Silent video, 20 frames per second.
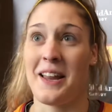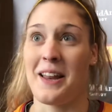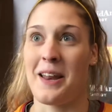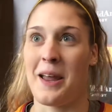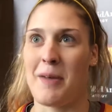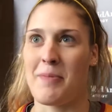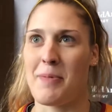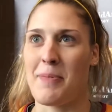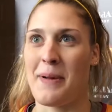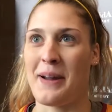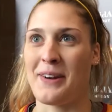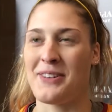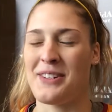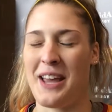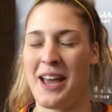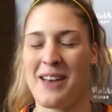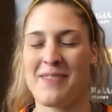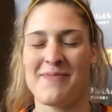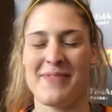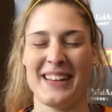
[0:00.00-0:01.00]
not prepared
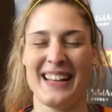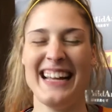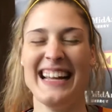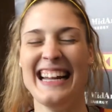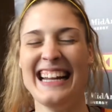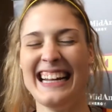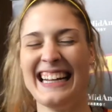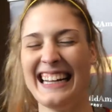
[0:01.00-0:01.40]
yet, but